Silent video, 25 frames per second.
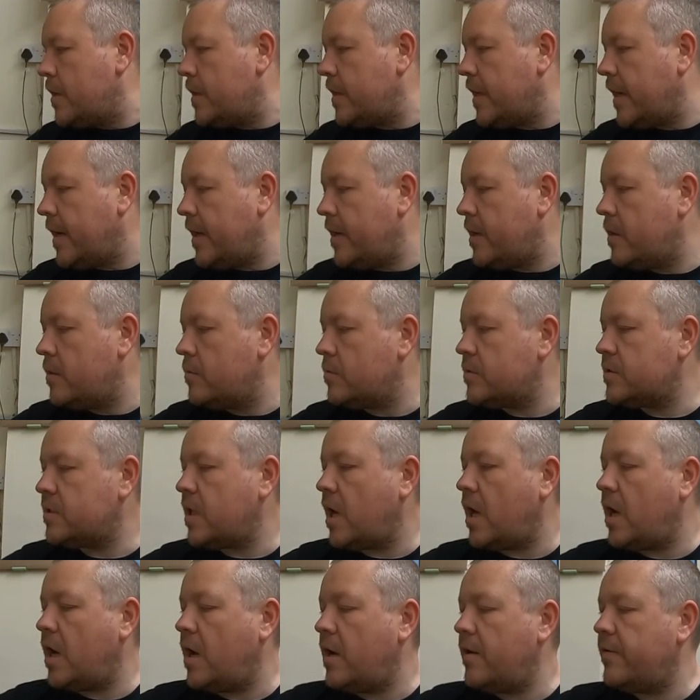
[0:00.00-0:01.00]
Yeah, we'll
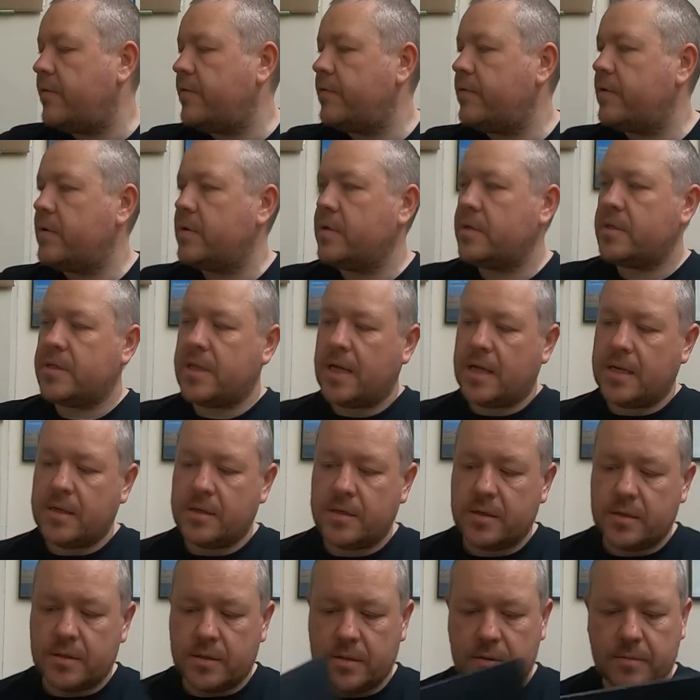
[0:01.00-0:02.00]
start off
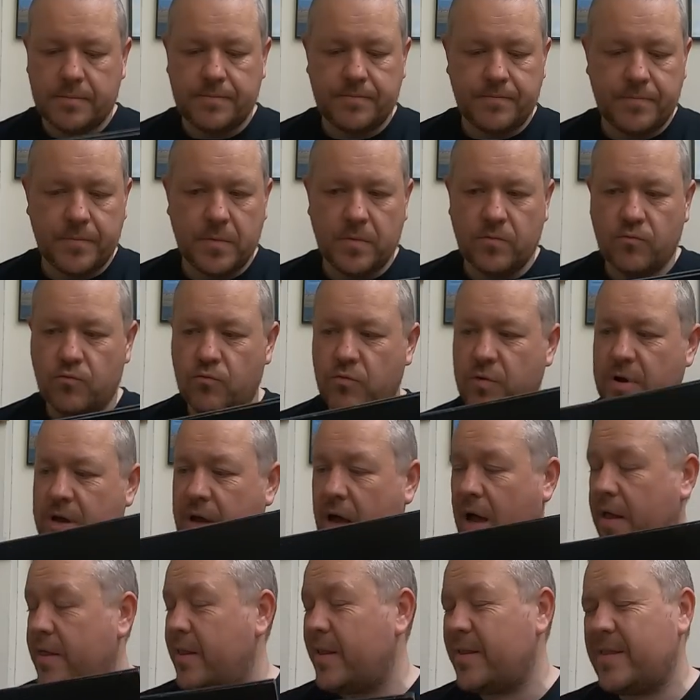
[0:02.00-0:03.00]
standard.
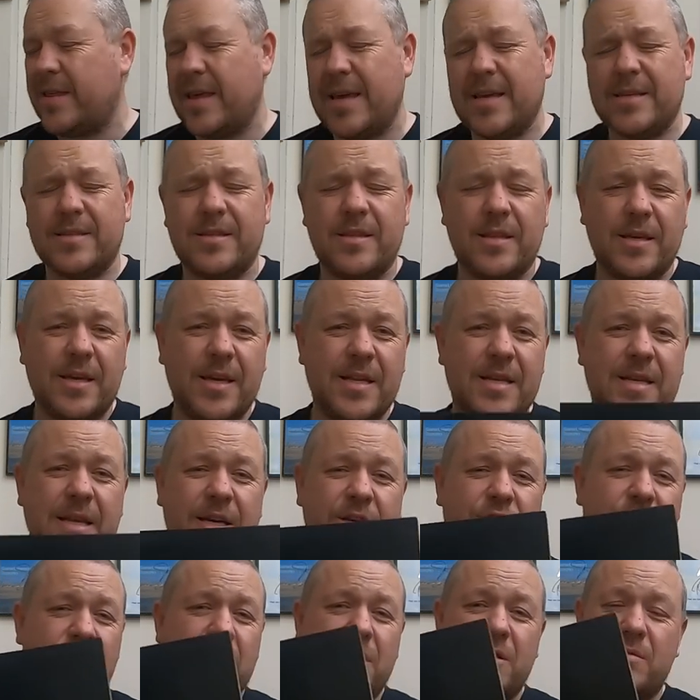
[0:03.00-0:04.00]
And these, the
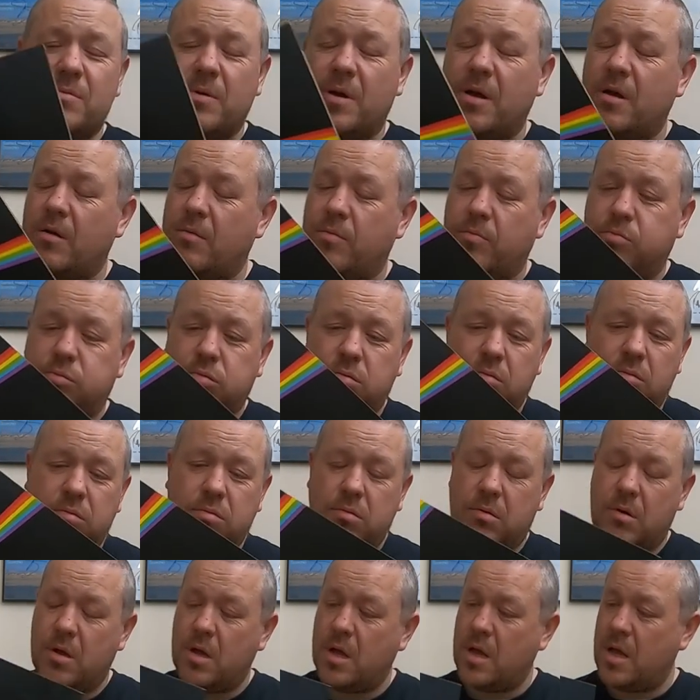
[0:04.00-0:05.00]
condition as well.
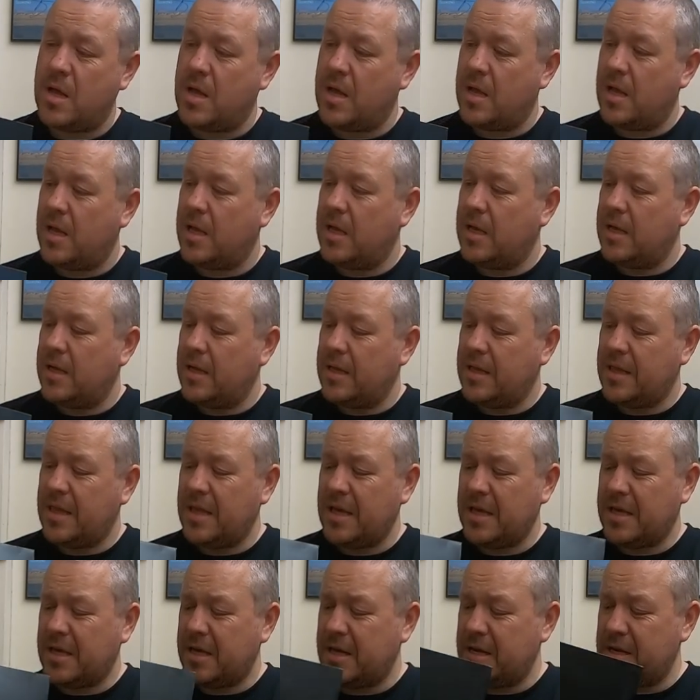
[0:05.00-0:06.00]

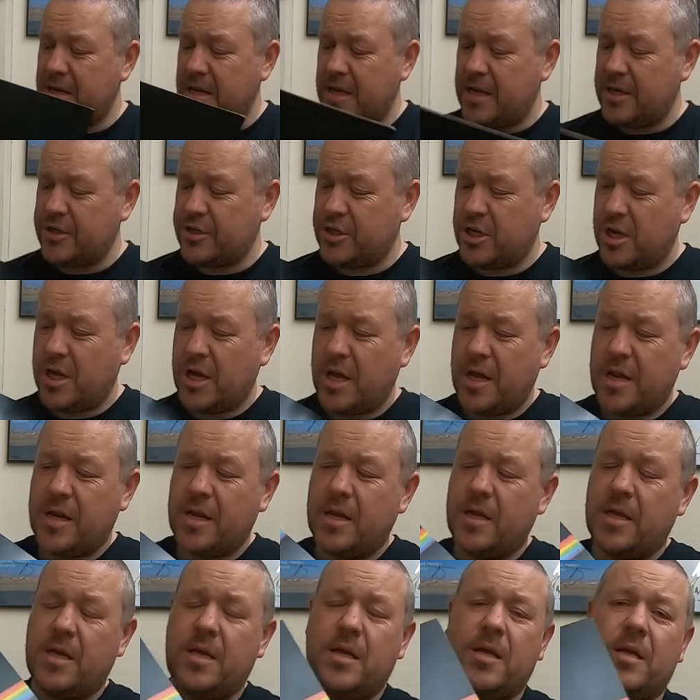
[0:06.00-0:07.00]
The
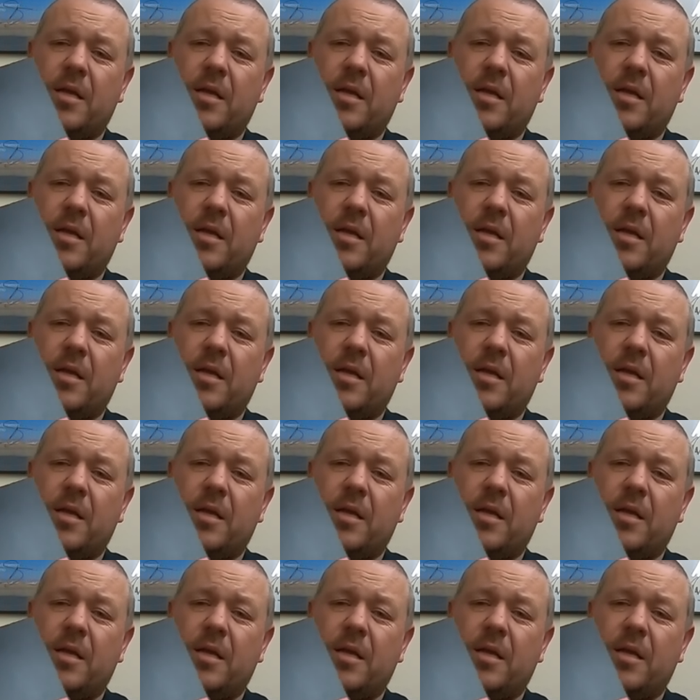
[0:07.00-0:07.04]
condition.